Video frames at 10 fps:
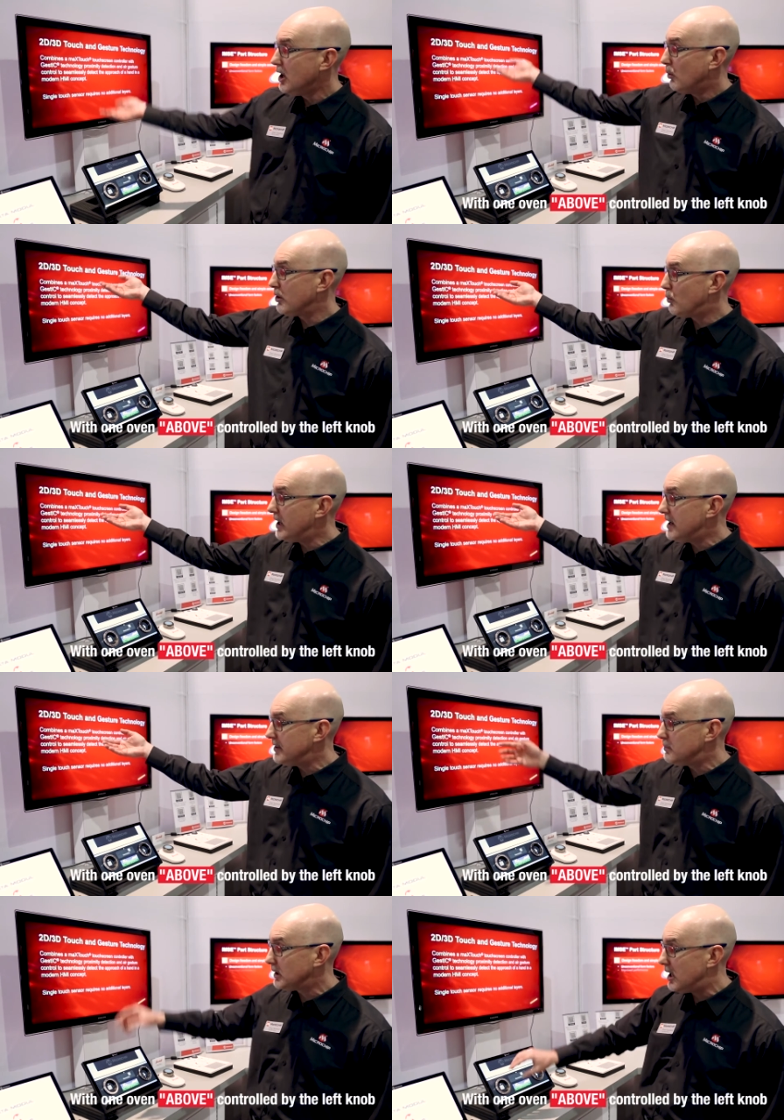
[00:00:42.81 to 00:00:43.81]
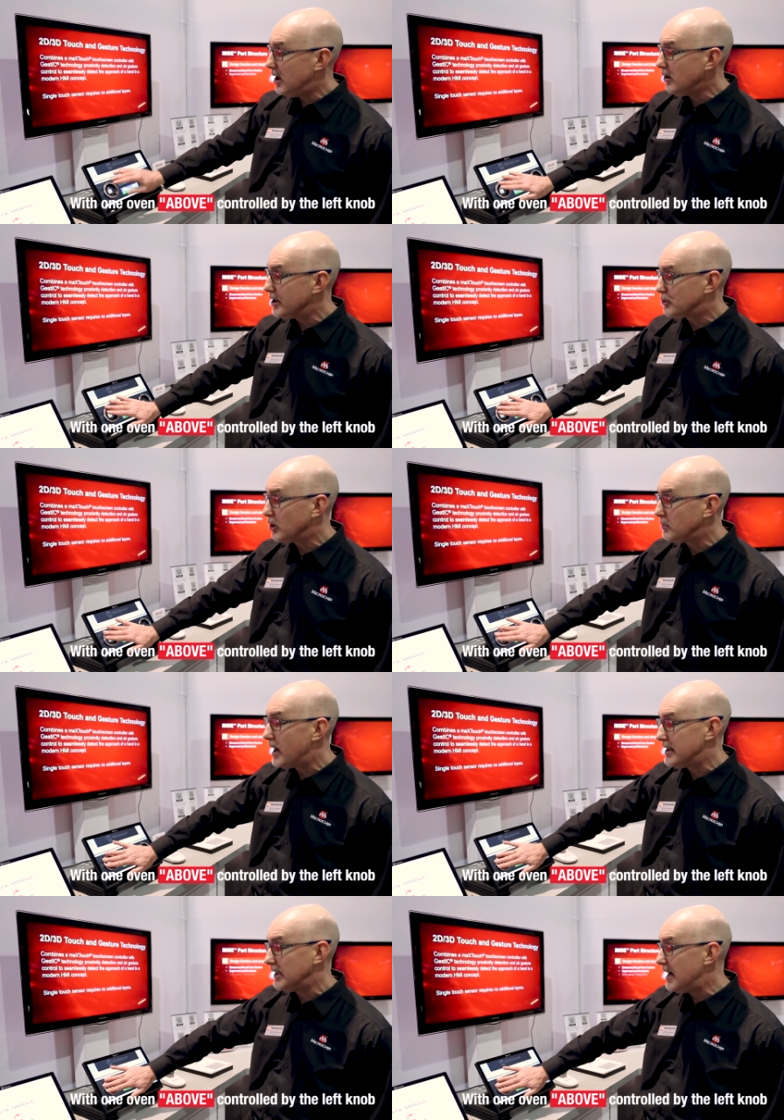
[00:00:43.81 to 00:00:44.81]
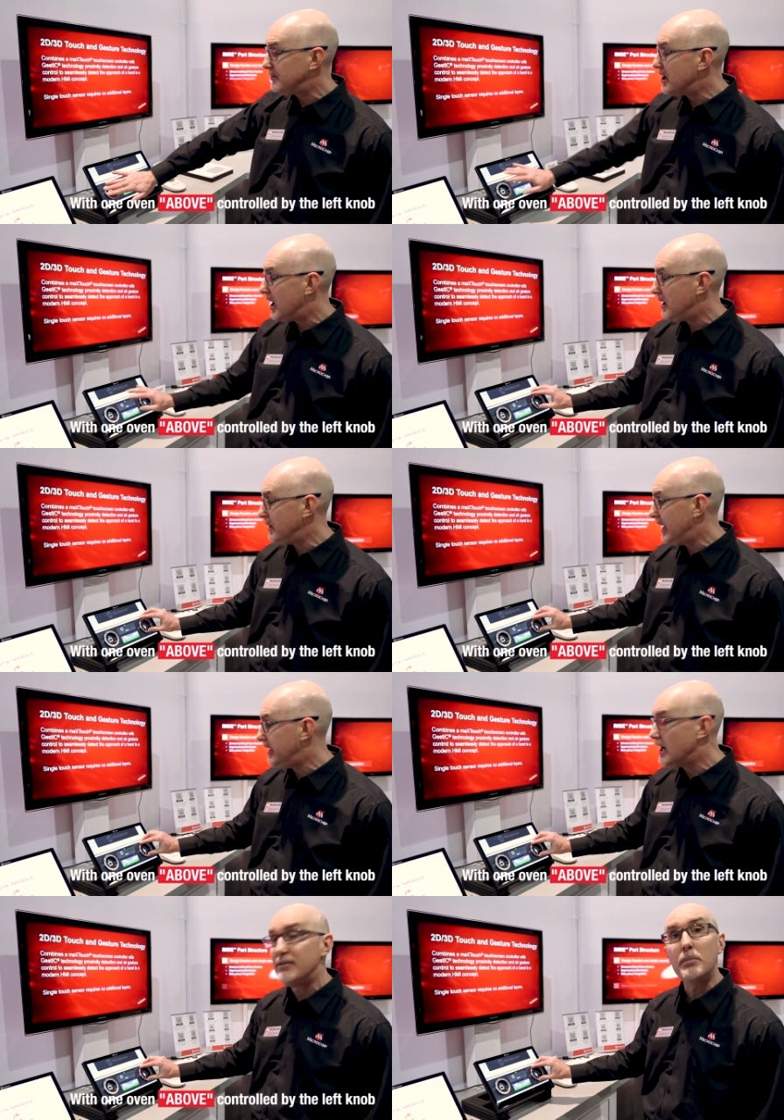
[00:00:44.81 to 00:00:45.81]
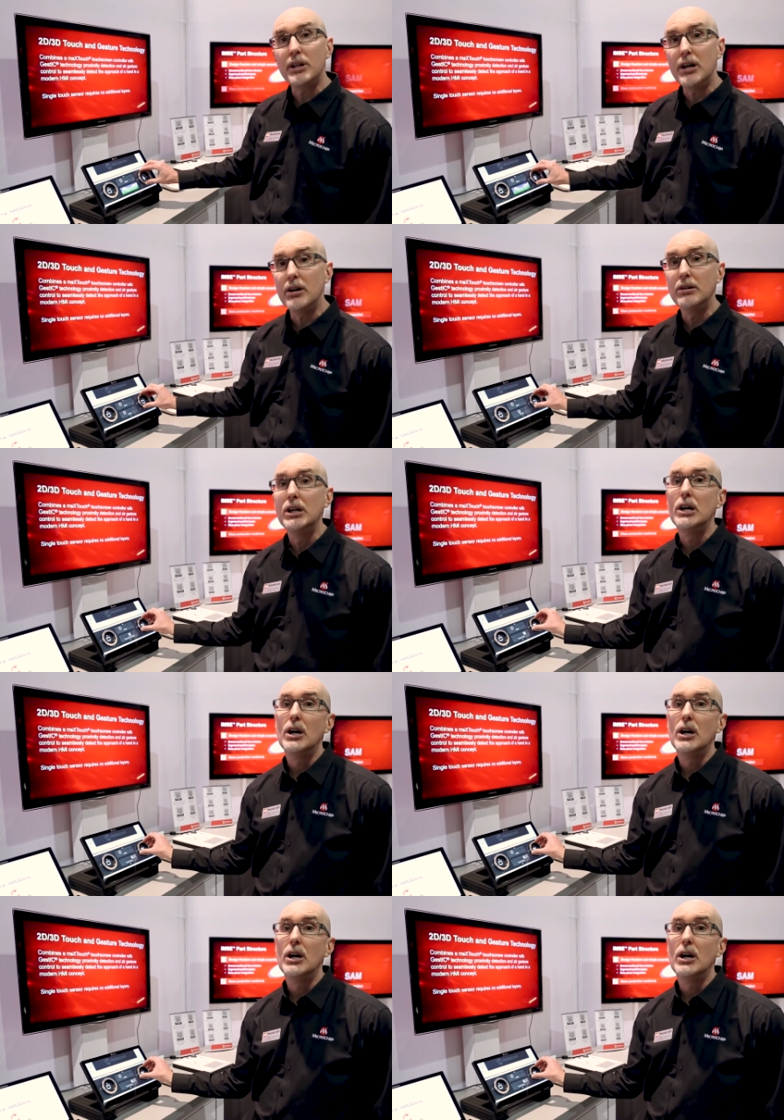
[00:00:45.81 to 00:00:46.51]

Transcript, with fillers: with one oven below controlled by the left knob and an oven below